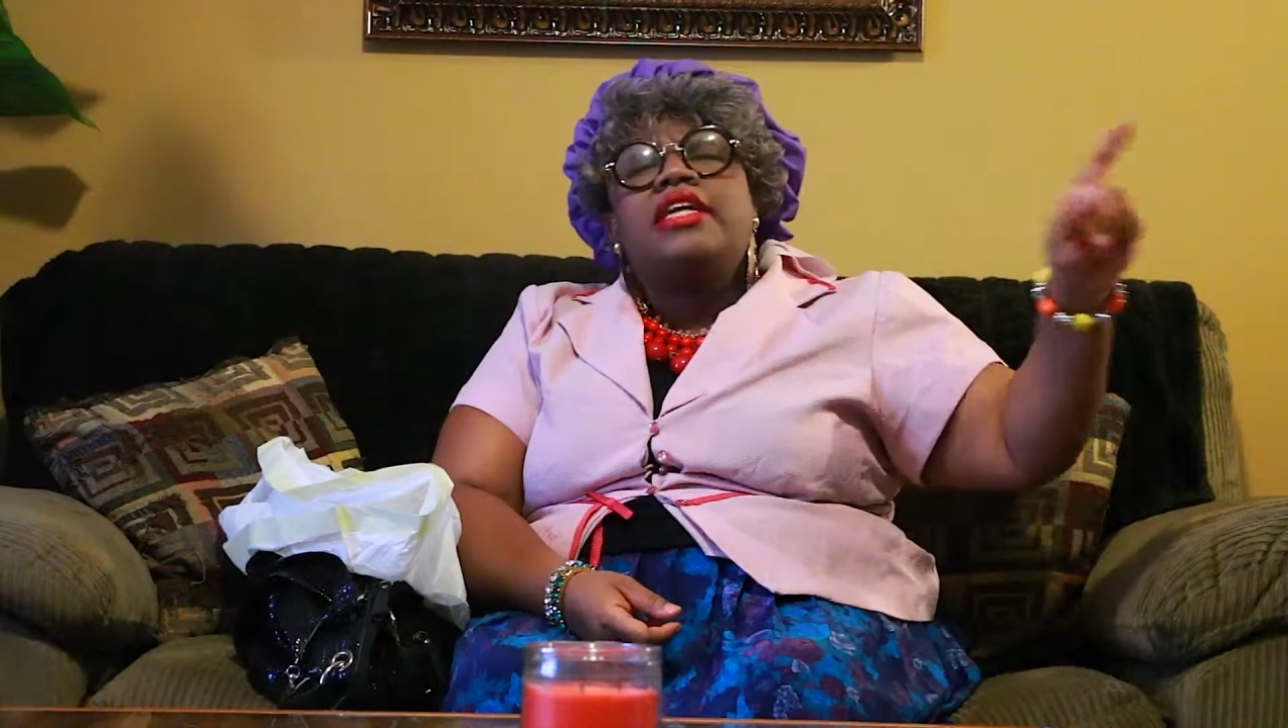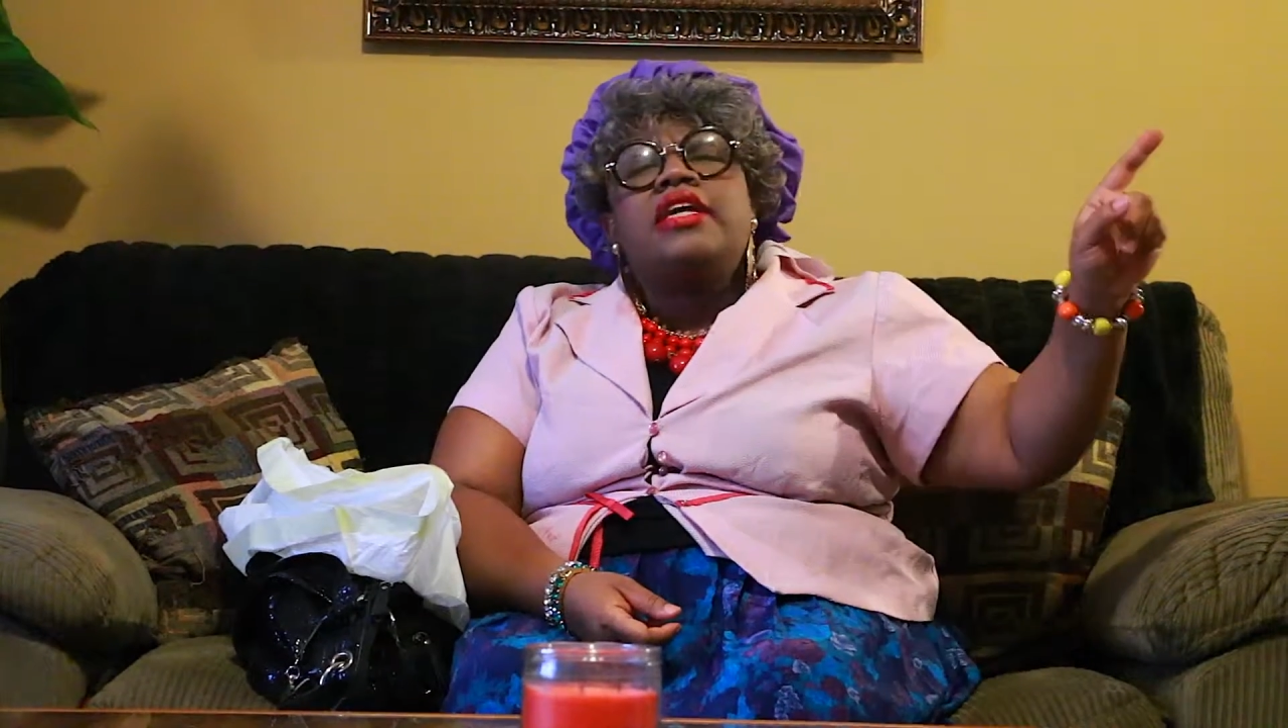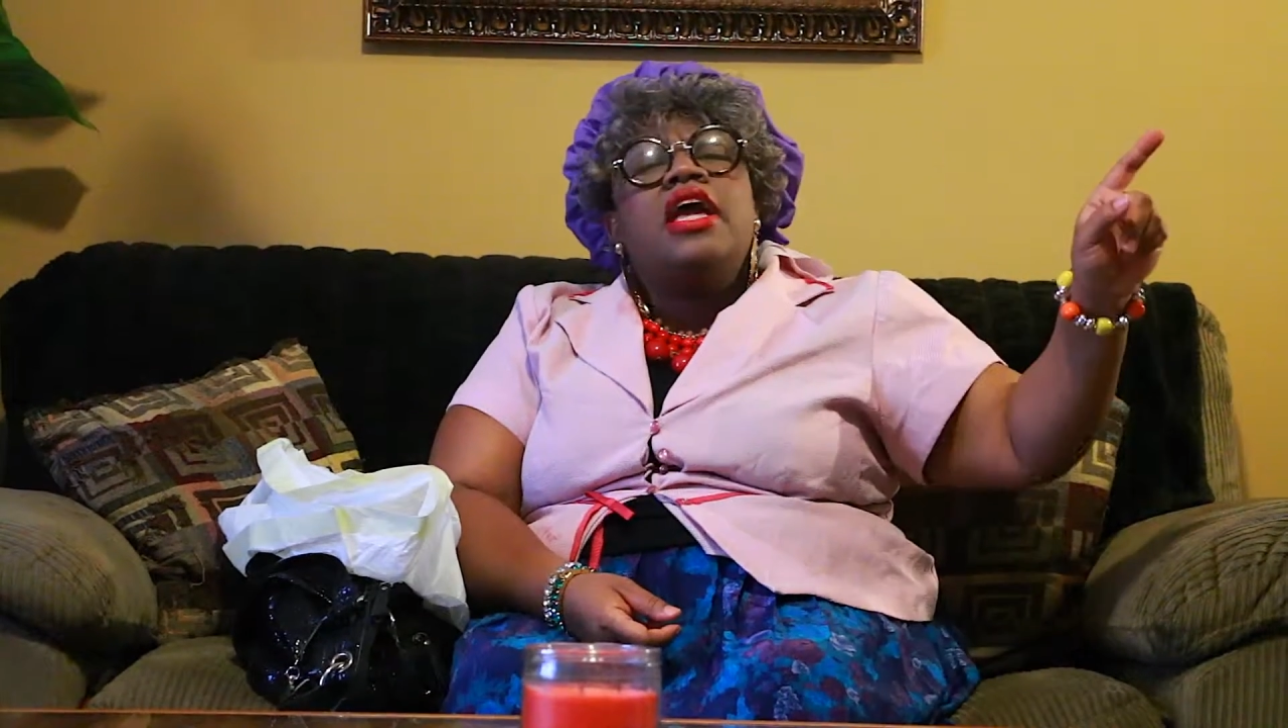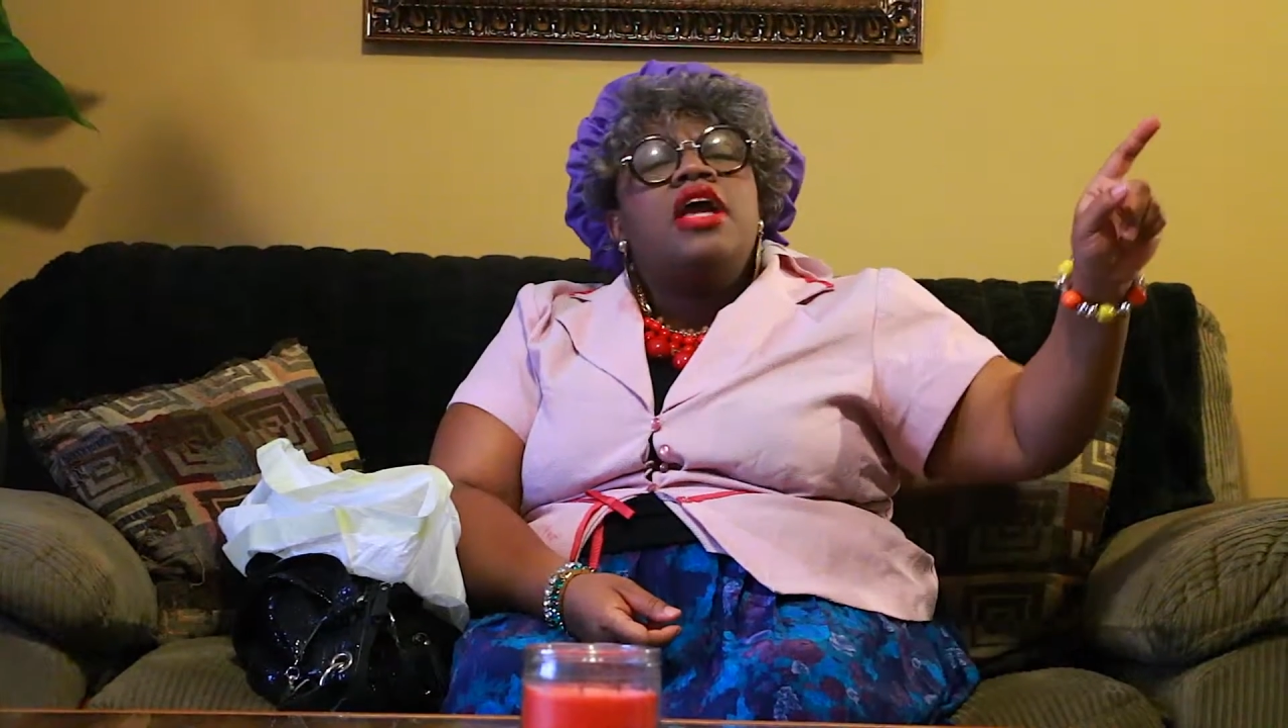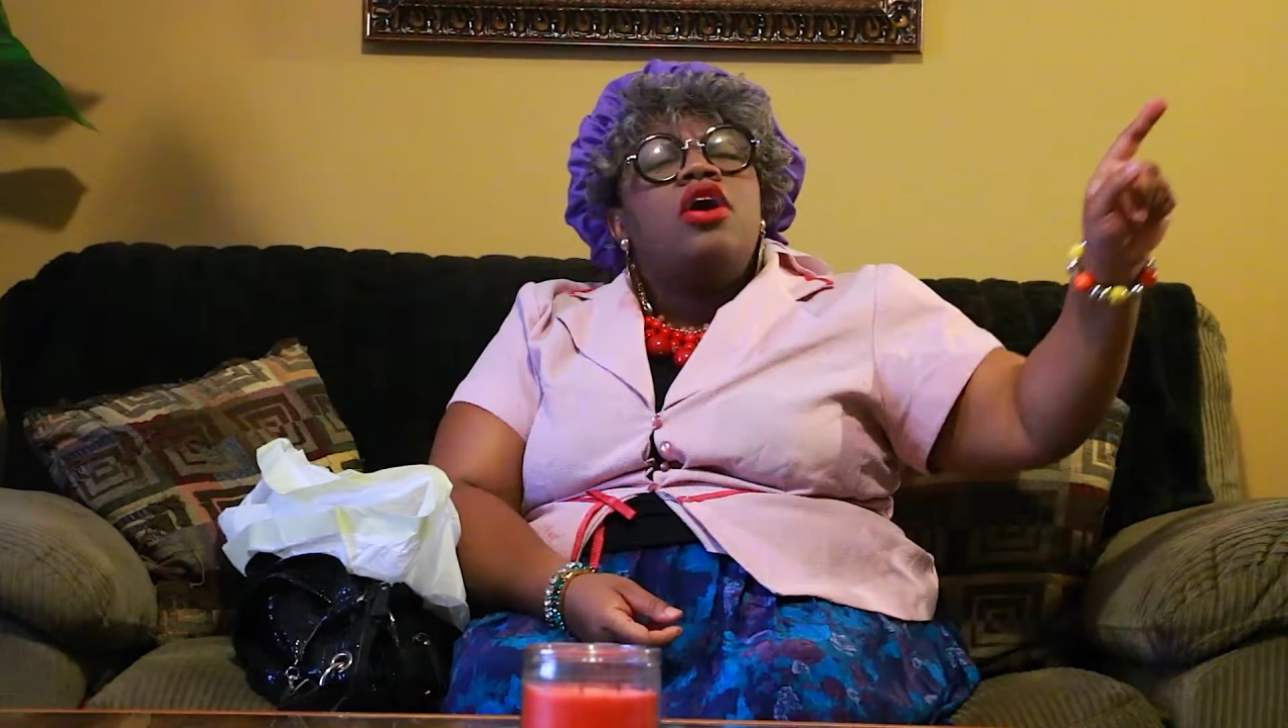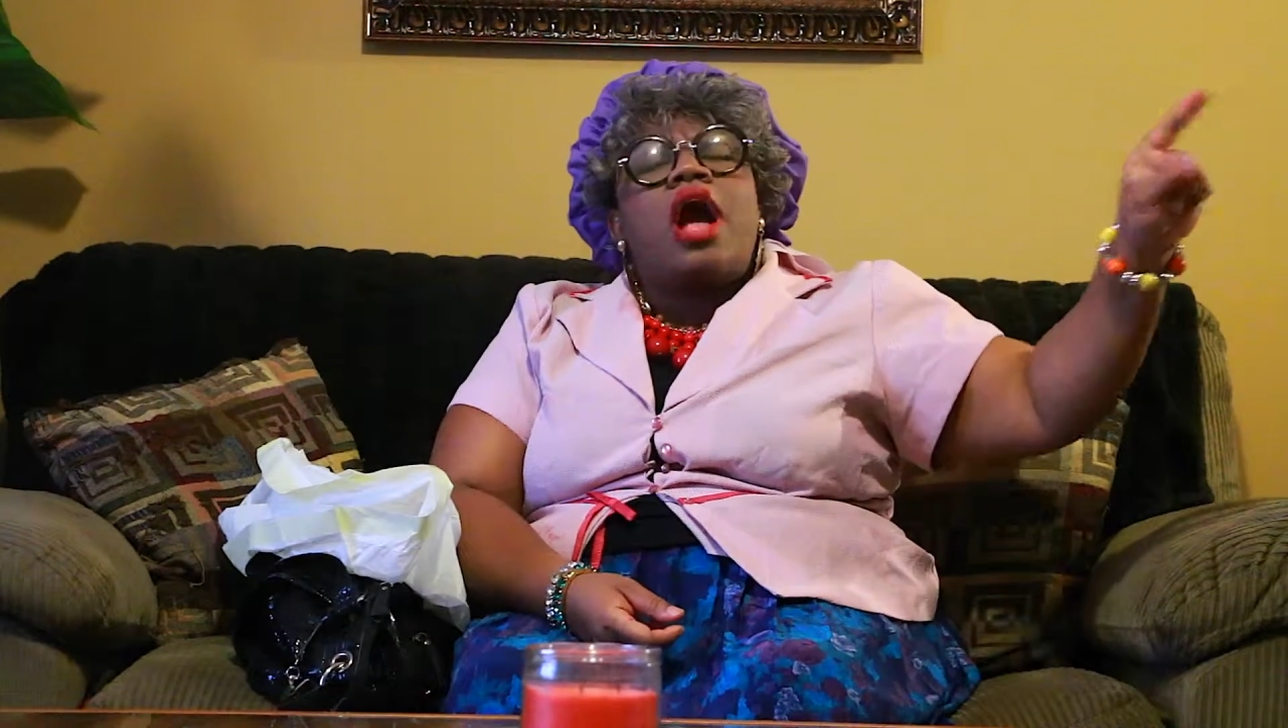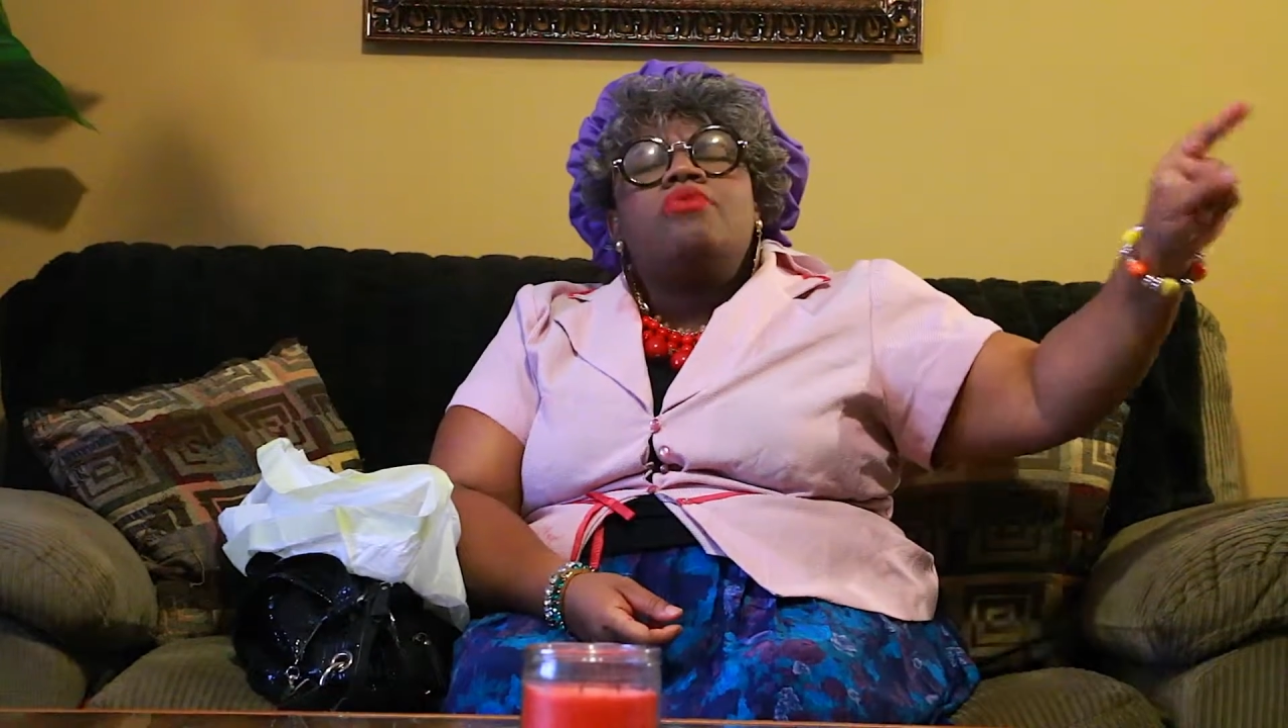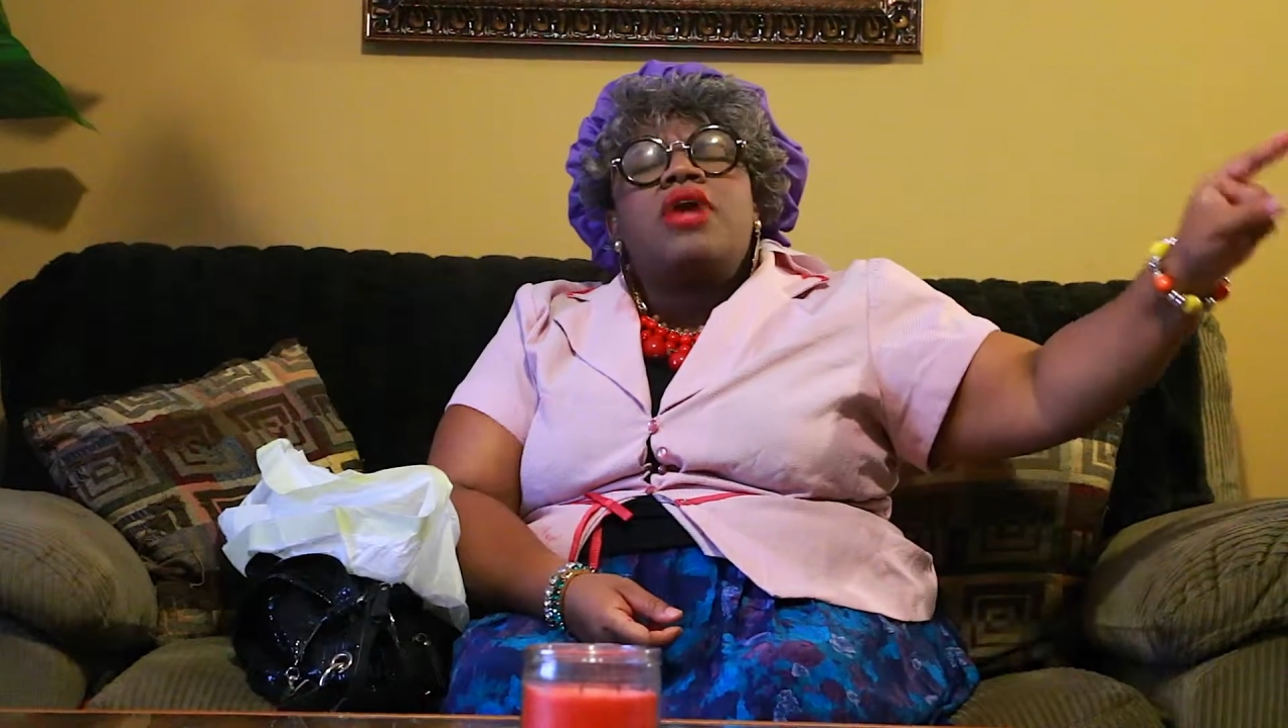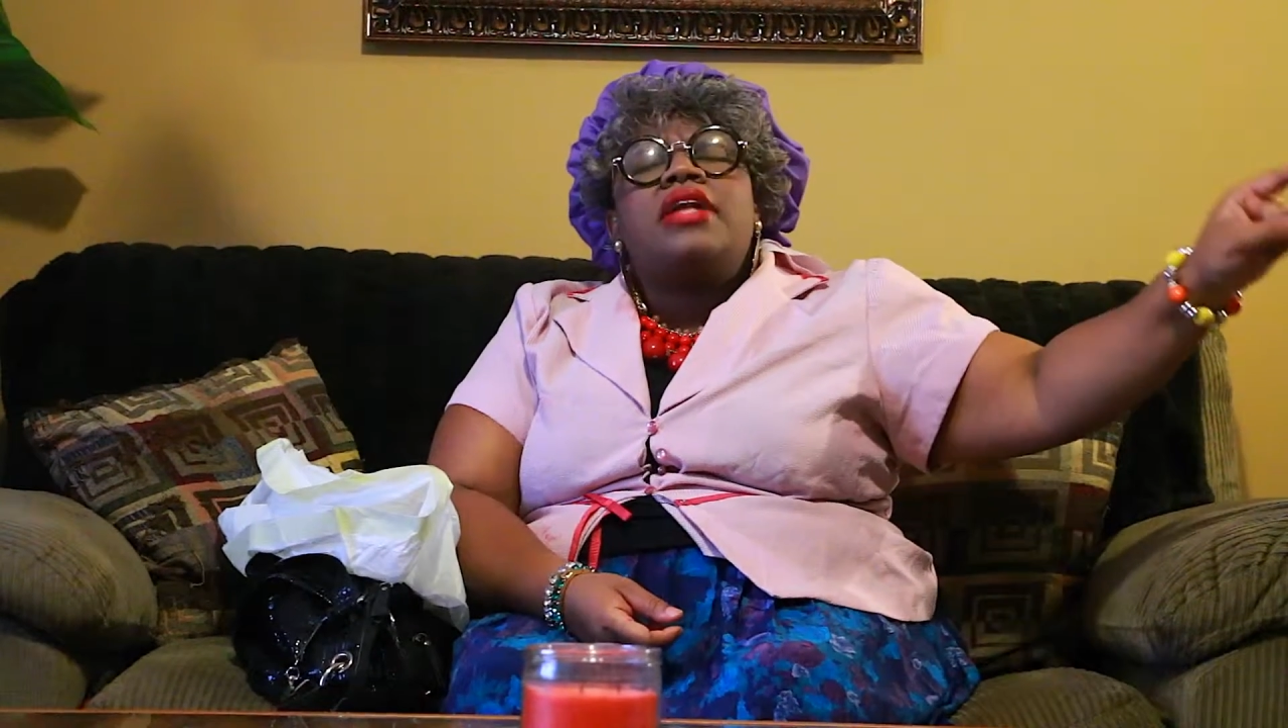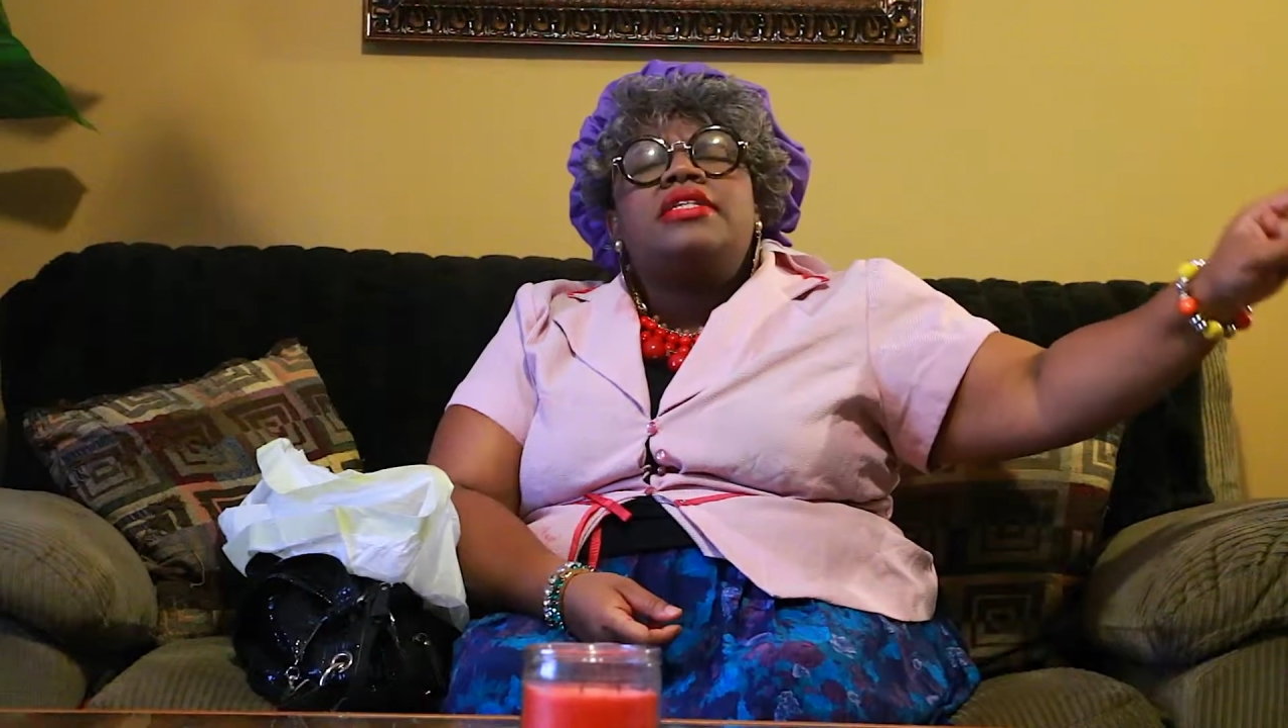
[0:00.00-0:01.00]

to